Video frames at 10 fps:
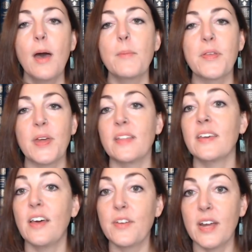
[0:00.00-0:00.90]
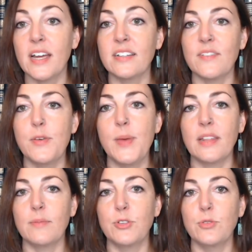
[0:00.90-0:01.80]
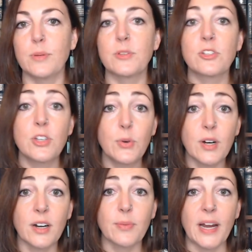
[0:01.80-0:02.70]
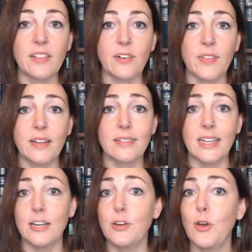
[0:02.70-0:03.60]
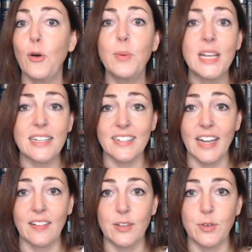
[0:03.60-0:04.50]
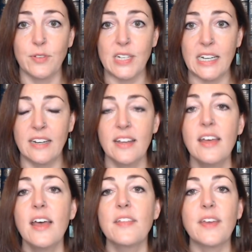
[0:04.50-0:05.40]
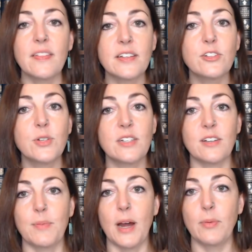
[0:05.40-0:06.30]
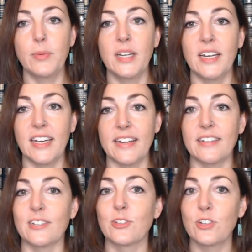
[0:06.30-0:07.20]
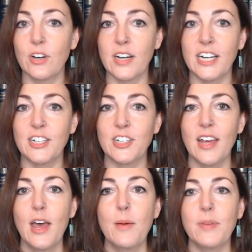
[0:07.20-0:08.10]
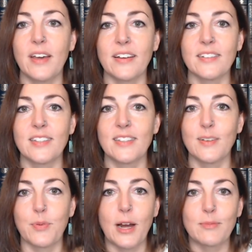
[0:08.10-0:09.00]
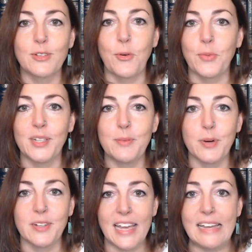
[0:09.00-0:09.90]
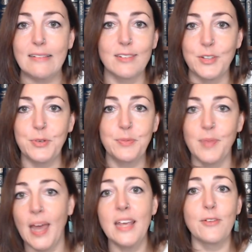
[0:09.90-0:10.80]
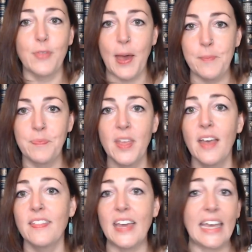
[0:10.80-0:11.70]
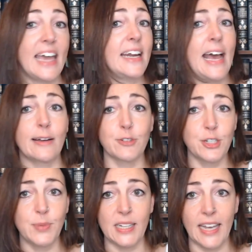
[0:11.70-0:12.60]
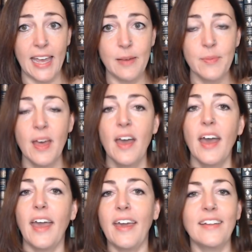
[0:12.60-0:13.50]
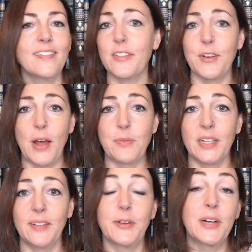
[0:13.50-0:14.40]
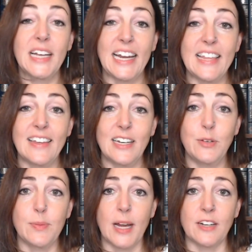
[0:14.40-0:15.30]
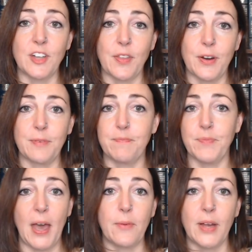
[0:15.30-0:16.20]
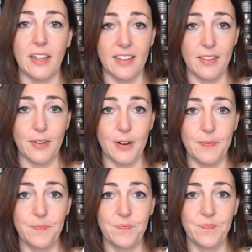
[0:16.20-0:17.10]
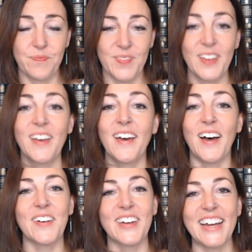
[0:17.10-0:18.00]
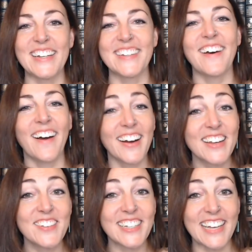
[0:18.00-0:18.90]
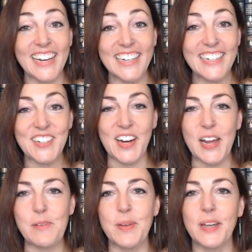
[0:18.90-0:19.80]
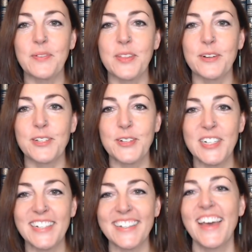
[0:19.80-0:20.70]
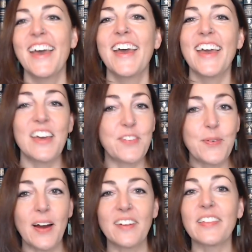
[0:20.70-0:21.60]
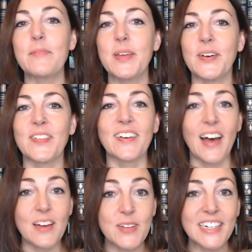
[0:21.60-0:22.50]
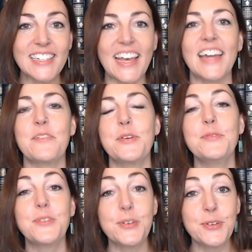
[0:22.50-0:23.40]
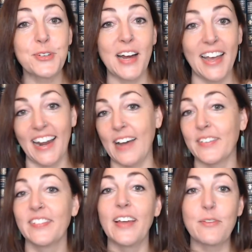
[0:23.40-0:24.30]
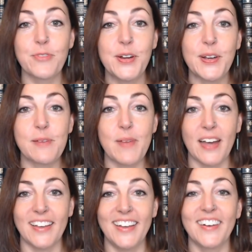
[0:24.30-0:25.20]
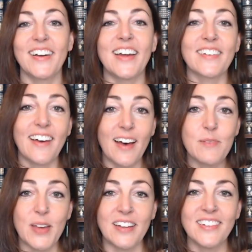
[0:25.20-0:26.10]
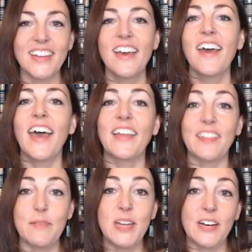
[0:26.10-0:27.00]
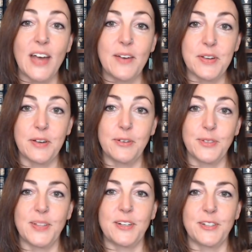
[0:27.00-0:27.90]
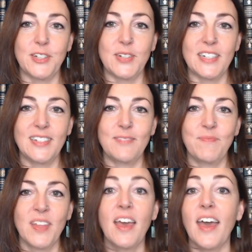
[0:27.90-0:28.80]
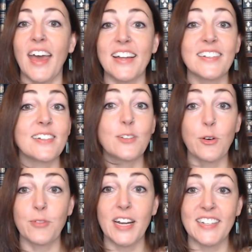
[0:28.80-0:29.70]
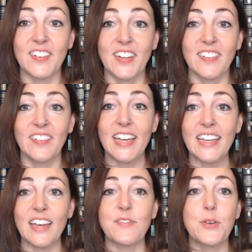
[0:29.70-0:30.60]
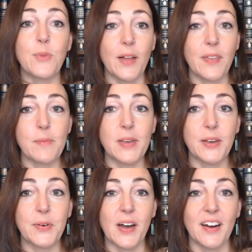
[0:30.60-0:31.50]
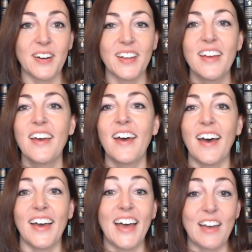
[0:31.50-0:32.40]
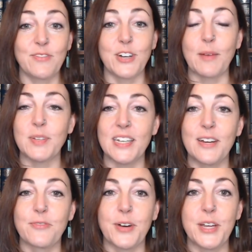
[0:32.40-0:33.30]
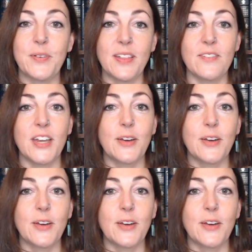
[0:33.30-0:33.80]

But then on the other hand, if you make them too obscure, right, they're things that nobody is likely to have done, then the students are probably going to get discouraged because the prompts don't really pertain to any of them. They can't actually win the game, and they're not really learning anything new about each other that way either. All right, are you excited to try out bingo with your students? If you are, let me know in the comments. And if you do try it, I would love for you to come back here and comment and let me know how it goes with your students. And don't forget to click the link if you want that bingo card. I've dropped it here for you in the video